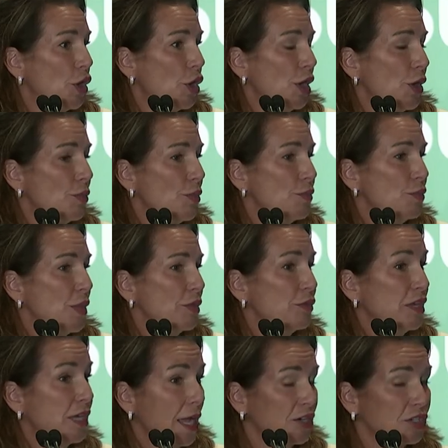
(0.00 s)
um, that
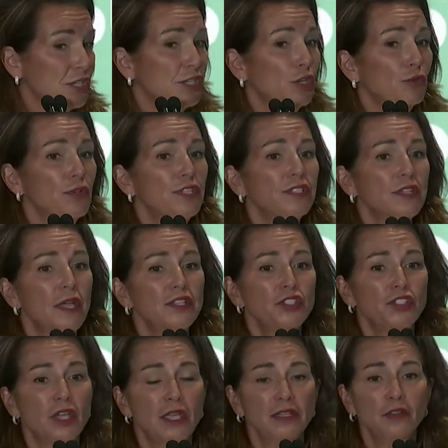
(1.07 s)
actually criticized
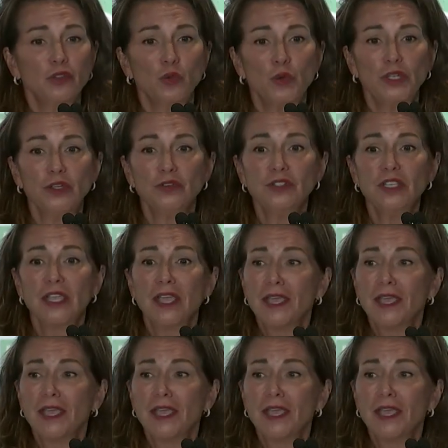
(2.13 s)
China and the Uyghurs,